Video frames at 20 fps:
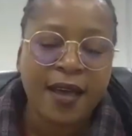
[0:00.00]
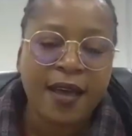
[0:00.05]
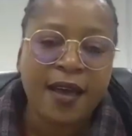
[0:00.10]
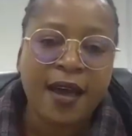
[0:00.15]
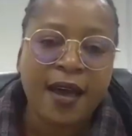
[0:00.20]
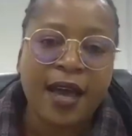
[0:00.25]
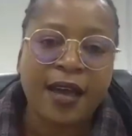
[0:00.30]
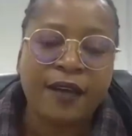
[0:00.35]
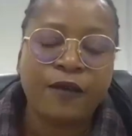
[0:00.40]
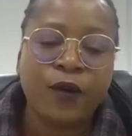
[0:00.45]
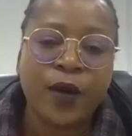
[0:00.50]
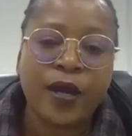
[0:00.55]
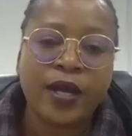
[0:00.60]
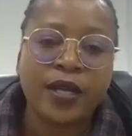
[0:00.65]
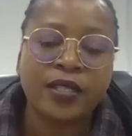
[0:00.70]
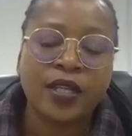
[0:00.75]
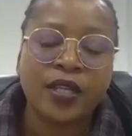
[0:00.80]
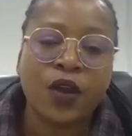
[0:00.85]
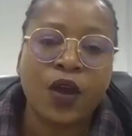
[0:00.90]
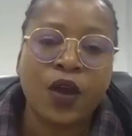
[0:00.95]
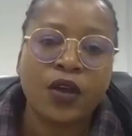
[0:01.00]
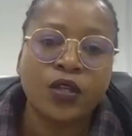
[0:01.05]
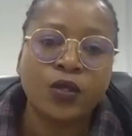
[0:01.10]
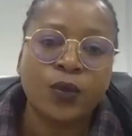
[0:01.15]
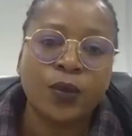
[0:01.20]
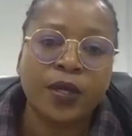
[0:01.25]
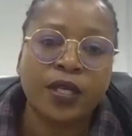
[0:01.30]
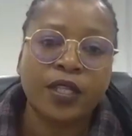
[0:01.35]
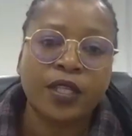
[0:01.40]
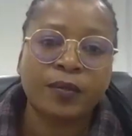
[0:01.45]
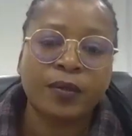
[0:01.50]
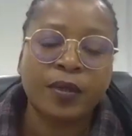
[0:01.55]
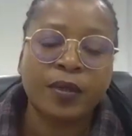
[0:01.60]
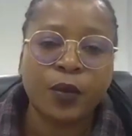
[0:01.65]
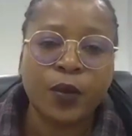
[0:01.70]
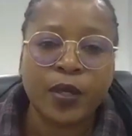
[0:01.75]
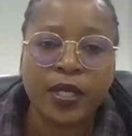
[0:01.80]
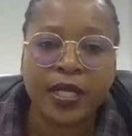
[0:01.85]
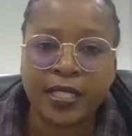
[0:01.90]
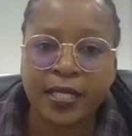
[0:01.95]
I have worked a lot with
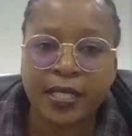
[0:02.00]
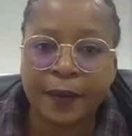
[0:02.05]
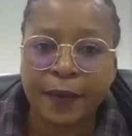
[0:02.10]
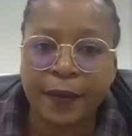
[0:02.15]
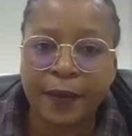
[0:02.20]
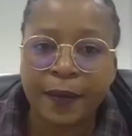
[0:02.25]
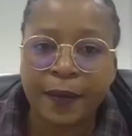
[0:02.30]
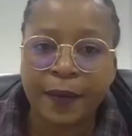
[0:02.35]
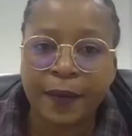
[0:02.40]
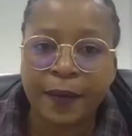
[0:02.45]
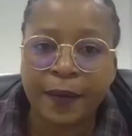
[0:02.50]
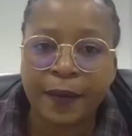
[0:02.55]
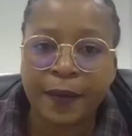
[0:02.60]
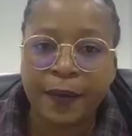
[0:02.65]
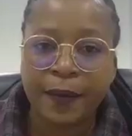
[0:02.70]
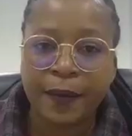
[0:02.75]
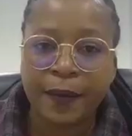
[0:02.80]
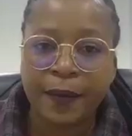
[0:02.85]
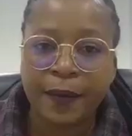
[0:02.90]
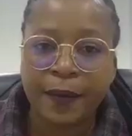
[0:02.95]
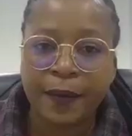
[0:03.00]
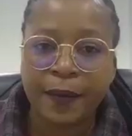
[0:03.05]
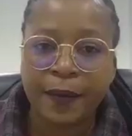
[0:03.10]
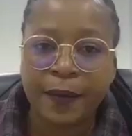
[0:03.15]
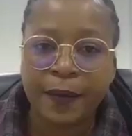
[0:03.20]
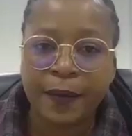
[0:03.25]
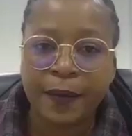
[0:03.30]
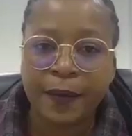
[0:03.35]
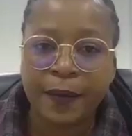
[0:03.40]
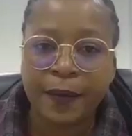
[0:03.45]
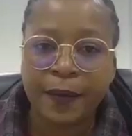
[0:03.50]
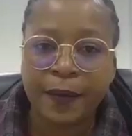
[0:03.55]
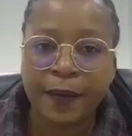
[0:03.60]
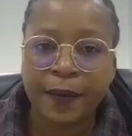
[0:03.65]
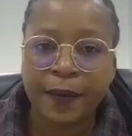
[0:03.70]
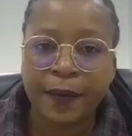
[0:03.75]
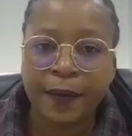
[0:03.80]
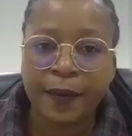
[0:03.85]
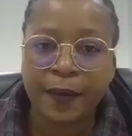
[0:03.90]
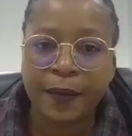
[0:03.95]
people with disabilities, uh, different kinds of
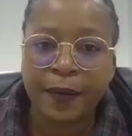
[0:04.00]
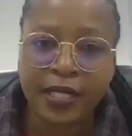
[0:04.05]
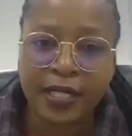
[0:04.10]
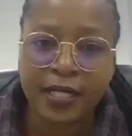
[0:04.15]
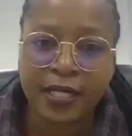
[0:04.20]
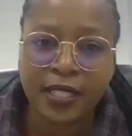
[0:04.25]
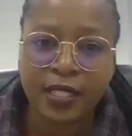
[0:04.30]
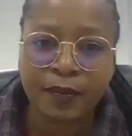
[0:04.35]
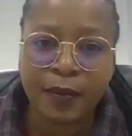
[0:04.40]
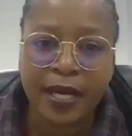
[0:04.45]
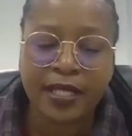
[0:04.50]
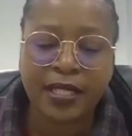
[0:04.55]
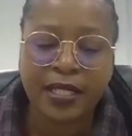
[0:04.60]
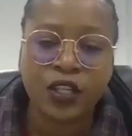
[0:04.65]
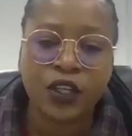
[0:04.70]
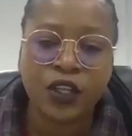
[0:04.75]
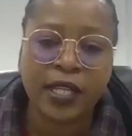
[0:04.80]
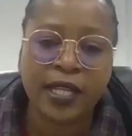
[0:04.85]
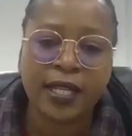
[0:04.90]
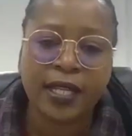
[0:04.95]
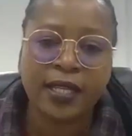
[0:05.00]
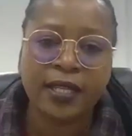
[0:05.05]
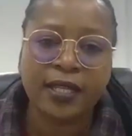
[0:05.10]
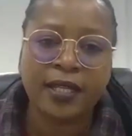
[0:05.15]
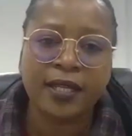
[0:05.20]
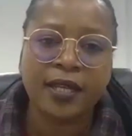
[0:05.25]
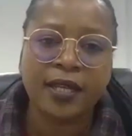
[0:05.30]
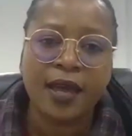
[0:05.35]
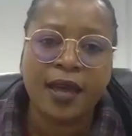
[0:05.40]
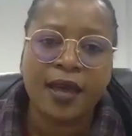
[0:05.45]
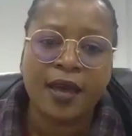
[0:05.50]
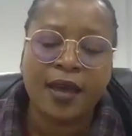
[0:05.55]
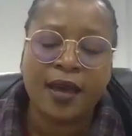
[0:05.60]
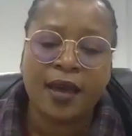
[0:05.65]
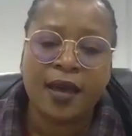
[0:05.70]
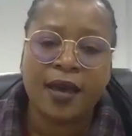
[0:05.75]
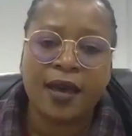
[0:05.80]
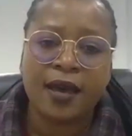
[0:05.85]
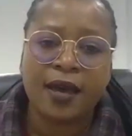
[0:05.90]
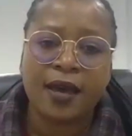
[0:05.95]
disabilities, particularly
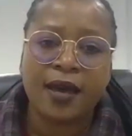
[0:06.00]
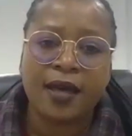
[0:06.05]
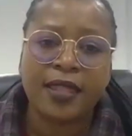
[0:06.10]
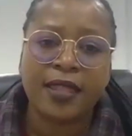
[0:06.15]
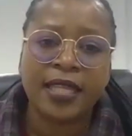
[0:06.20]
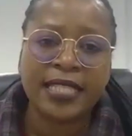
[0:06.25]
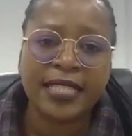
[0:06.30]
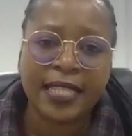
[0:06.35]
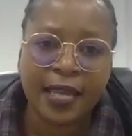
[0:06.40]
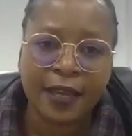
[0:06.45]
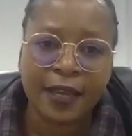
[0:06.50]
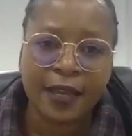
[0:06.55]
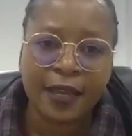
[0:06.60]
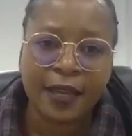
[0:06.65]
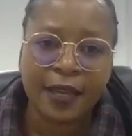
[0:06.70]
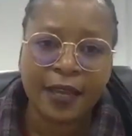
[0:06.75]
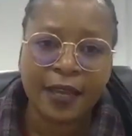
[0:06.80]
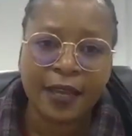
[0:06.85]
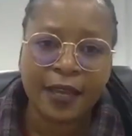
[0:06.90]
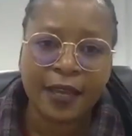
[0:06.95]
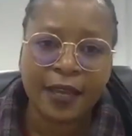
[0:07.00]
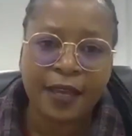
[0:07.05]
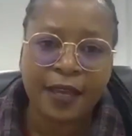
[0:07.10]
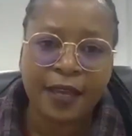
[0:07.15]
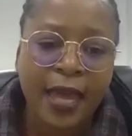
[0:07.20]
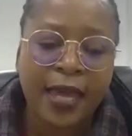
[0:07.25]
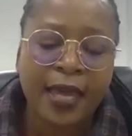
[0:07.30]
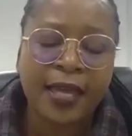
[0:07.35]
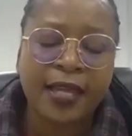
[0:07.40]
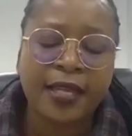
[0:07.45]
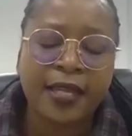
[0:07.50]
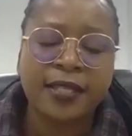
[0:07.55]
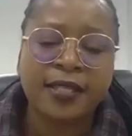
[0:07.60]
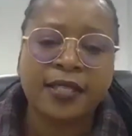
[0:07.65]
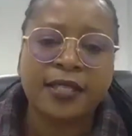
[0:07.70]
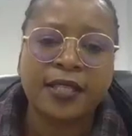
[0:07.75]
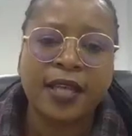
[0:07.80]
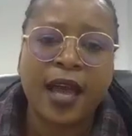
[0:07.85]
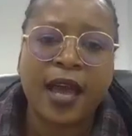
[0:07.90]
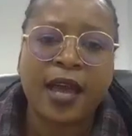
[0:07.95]
uh, the deaf
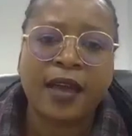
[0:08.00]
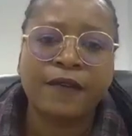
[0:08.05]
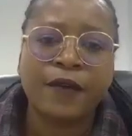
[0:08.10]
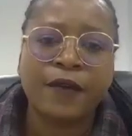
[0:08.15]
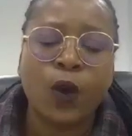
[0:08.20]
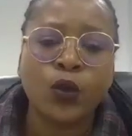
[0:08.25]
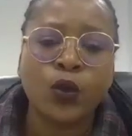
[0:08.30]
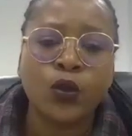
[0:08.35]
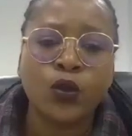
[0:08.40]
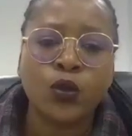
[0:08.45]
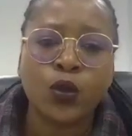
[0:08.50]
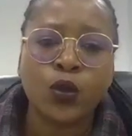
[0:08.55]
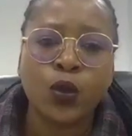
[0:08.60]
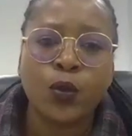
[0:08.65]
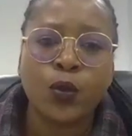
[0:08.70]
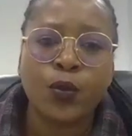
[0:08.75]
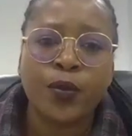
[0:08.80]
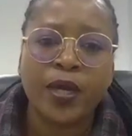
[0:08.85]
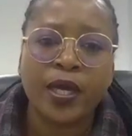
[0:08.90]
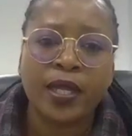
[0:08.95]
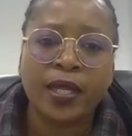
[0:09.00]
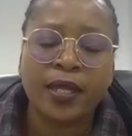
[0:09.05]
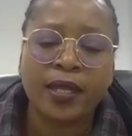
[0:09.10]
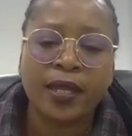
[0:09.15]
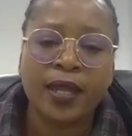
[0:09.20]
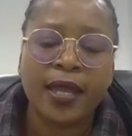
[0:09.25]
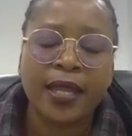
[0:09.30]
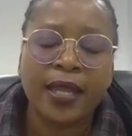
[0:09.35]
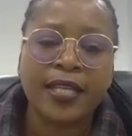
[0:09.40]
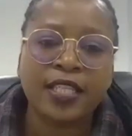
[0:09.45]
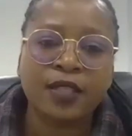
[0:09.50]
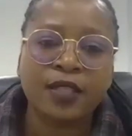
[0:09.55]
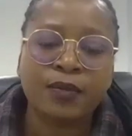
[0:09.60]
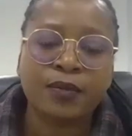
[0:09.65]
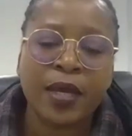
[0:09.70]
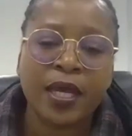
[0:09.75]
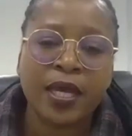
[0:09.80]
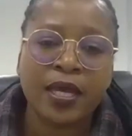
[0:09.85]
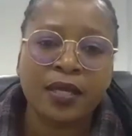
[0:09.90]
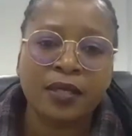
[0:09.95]
and I've also been in a
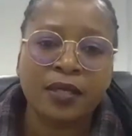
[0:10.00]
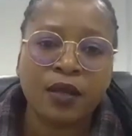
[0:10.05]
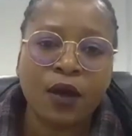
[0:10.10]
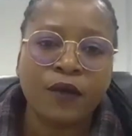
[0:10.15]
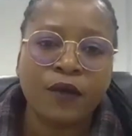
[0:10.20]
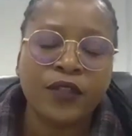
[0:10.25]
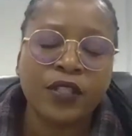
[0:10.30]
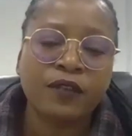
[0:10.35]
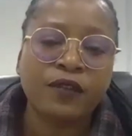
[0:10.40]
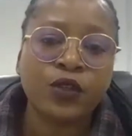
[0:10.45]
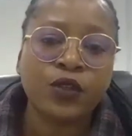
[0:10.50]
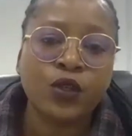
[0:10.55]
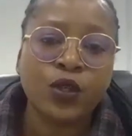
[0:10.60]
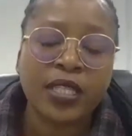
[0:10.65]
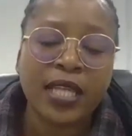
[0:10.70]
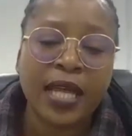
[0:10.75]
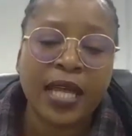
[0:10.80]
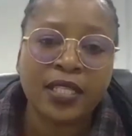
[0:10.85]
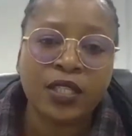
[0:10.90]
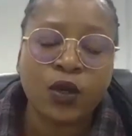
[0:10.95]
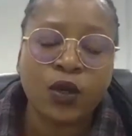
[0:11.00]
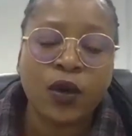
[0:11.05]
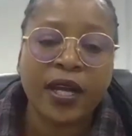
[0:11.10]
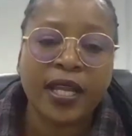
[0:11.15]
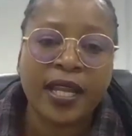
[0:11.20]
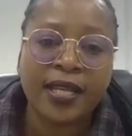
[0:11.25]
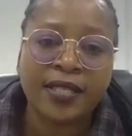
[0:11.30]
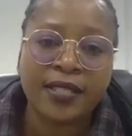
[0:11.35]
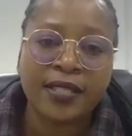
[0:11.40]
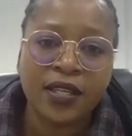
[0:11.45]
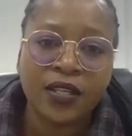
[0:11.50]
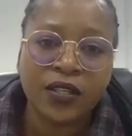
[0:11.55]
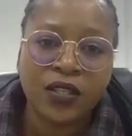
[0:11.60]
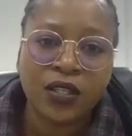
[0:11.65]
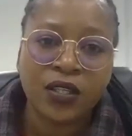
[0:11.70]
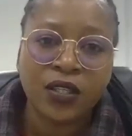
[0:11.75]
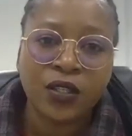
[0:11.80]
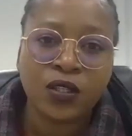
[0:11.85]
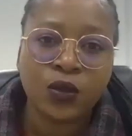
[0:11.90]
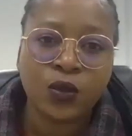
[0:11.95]
space of civil society
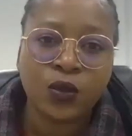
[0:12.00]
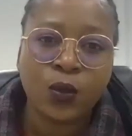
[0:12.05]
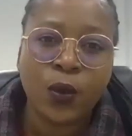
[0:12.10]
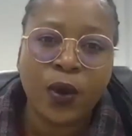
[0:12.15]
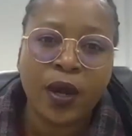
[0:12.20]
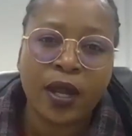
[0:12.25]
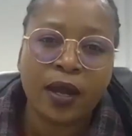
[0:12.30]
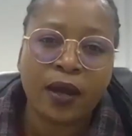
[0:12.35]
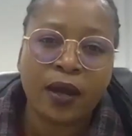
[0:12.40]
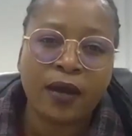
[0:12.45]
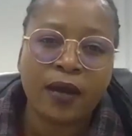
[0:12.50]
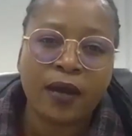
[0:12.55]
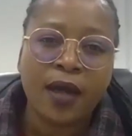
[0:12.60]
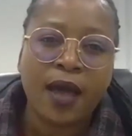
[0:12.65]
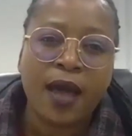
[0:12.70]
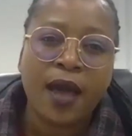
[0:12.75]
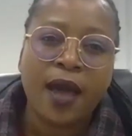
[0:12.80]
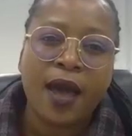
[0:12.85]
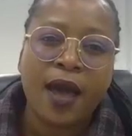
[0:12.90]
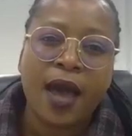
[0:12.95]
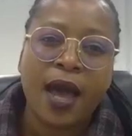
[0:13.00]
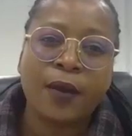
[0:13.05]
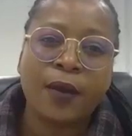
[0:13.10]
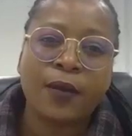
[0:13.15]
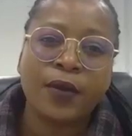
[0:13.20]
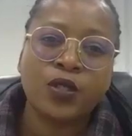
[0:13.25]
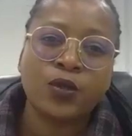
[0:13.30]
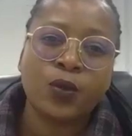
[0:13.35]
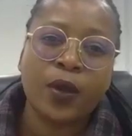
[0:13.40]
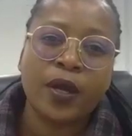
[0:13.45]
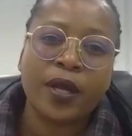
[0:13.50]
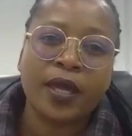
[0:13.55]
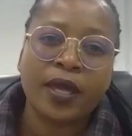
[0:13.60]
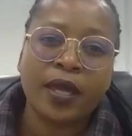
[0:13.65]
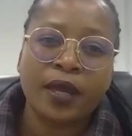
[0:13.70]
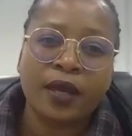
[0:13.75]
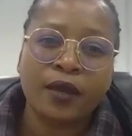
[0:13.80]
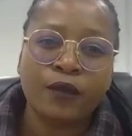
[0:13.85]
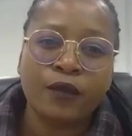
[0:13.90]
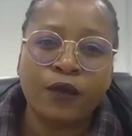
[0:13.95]
organizations where I was
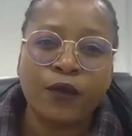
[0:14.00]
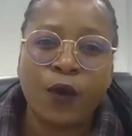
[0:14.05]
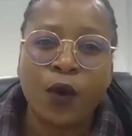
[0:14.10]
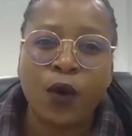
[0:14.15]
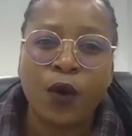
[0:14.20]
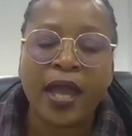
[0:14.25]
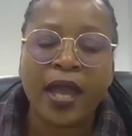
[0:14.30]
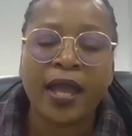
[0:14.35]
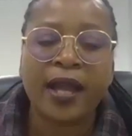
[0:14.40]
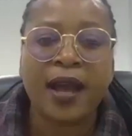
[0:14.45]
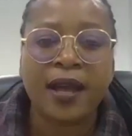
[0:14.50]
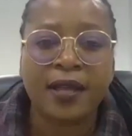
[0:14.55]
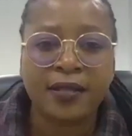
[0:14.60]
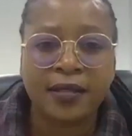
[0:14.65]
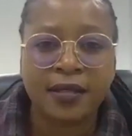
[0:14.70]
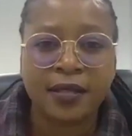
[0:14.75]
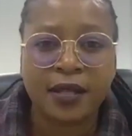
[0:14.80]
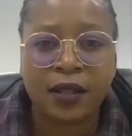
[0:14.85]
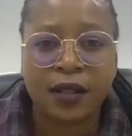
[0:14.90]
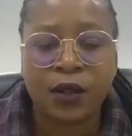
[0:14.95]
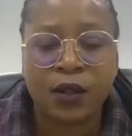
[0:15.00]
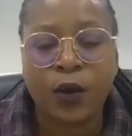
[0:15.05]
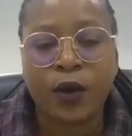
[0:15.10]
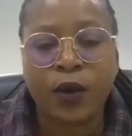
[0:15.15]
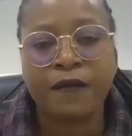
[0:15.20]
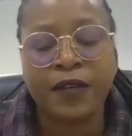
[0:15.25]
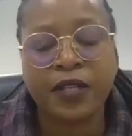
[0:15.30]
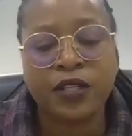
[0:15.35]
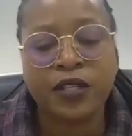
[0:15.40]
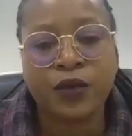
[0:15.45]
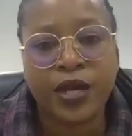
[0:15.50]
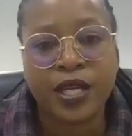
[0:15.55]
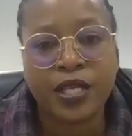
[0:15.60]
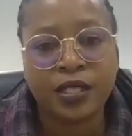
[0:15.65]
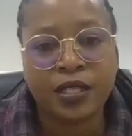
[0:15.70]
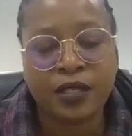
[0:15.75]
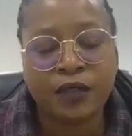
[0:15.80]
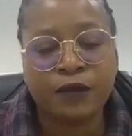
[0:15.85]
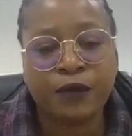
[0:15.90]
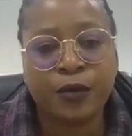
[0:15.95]
working for a council or a
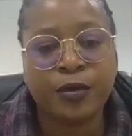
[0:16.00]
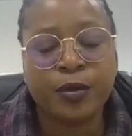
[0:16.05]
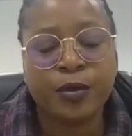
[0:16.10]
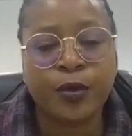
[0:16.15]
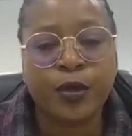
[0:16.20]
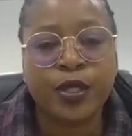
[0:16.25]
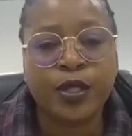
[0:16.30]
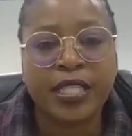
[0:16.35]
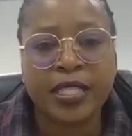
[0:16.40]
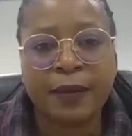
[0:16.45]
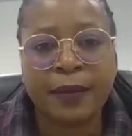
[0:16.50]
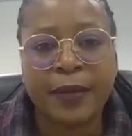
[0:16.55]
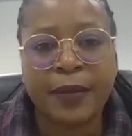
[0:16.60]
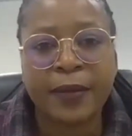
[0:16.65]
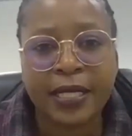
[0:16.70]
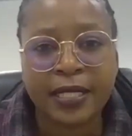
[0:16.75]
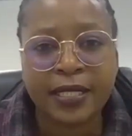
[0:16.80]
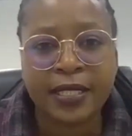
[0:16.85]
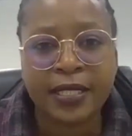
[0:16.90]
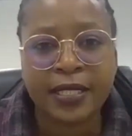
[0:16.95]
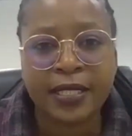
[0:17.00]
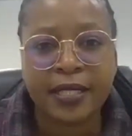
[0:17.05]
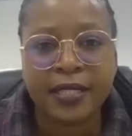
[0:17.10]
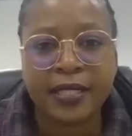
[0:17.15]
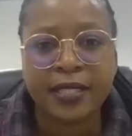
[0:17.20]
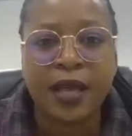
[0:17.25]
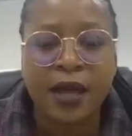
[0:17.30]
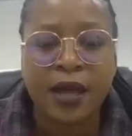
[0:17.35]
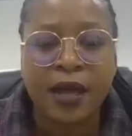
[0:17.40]
federation for people with disabilities,